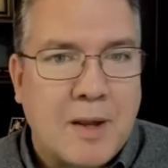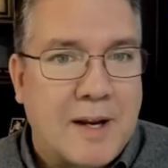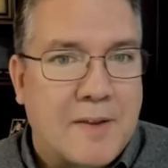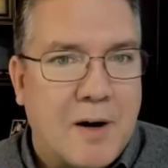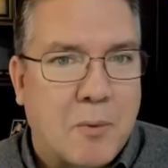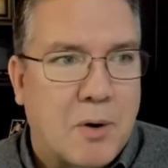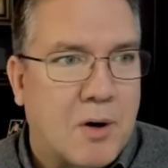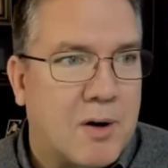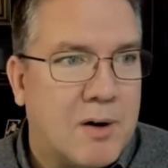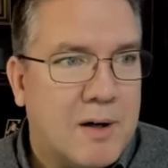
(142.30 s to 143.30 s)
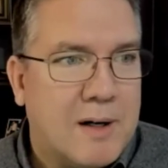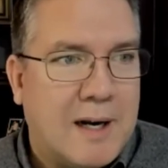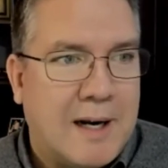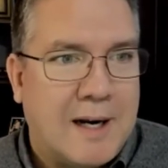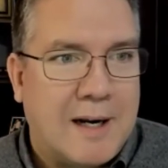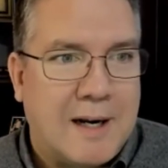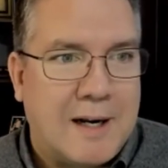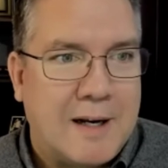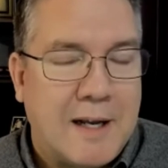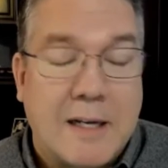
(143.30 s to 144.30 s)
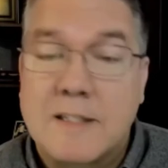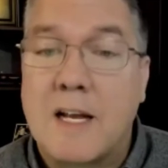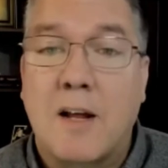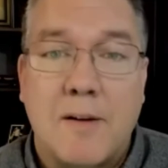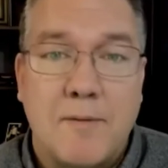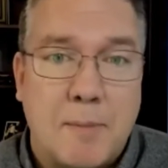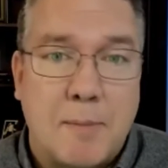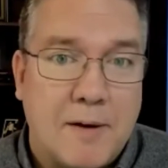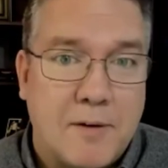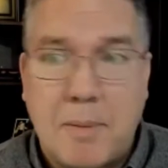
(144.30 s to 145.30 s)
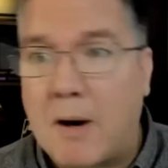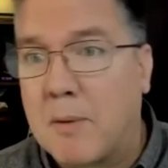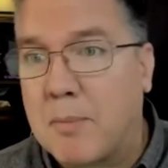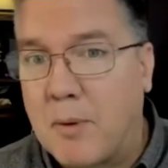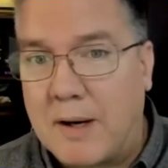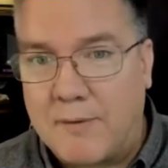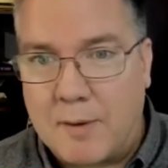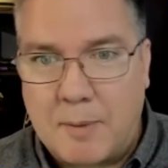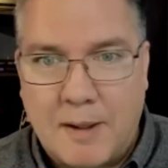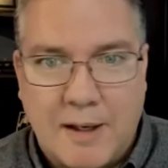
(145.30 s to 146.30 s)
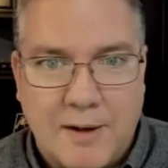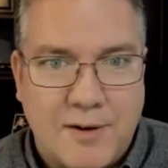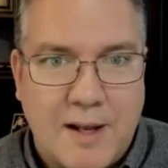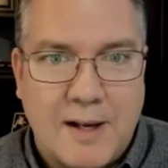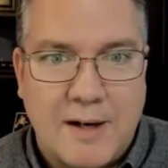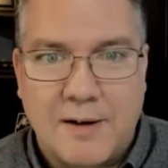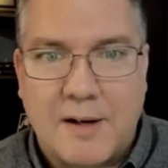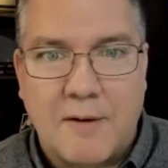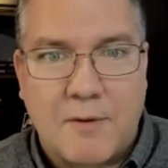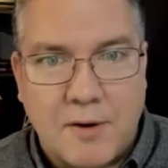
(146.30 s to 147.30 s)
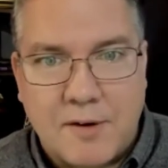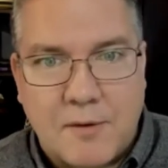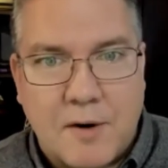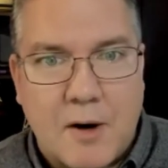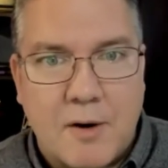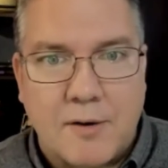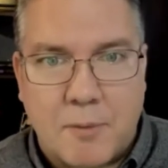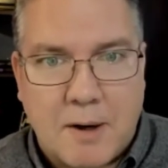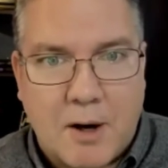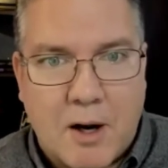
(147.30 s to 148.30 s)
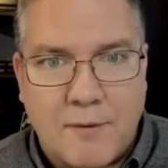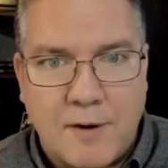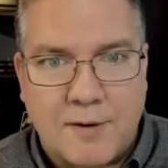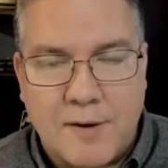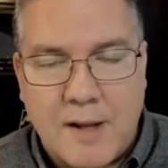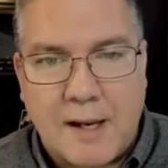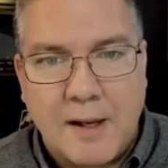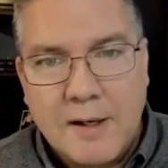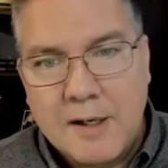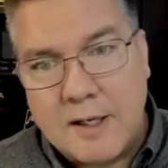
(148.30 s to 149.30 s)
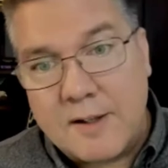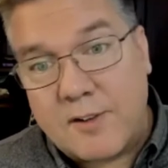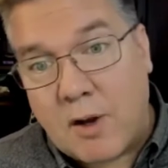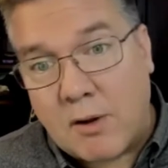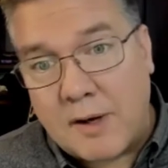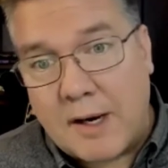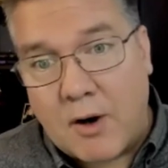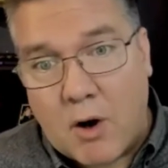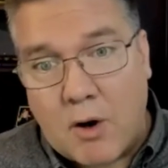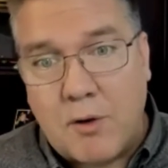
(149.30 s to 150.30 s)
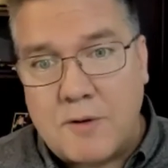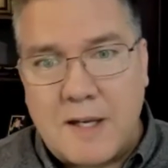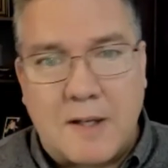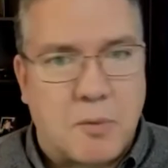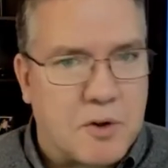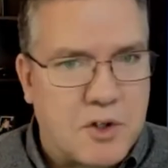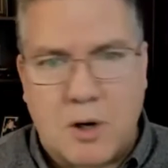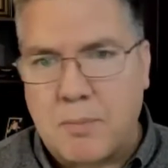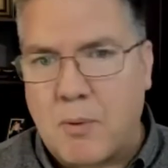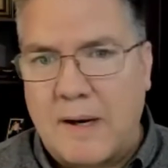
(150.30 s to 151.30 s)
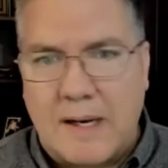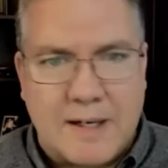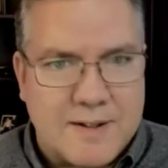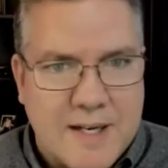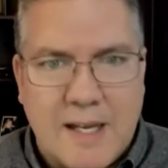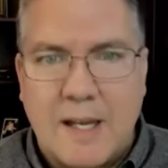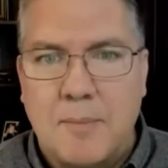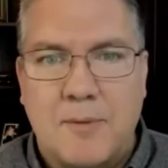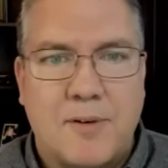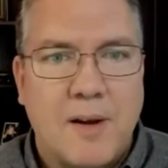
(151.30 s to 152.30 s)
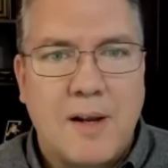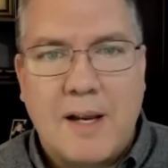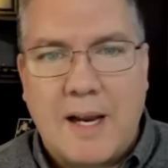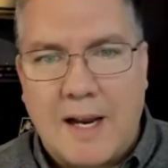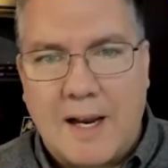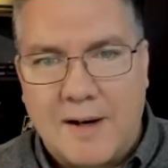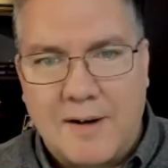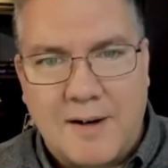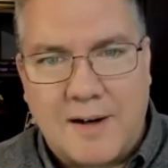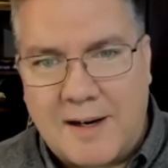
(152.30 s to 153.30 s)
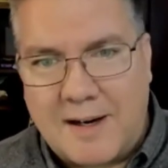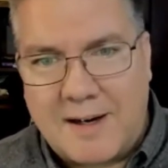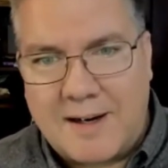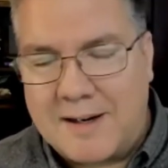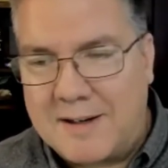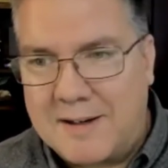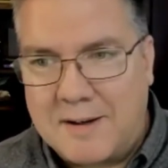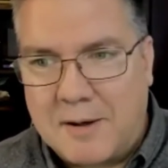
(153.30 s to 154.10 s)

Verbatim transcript: like there were Excel MVPs and PowerPoint MVPs and kind of all these different areas around Office. And they consolidated all those things with SharePoint and Teams and got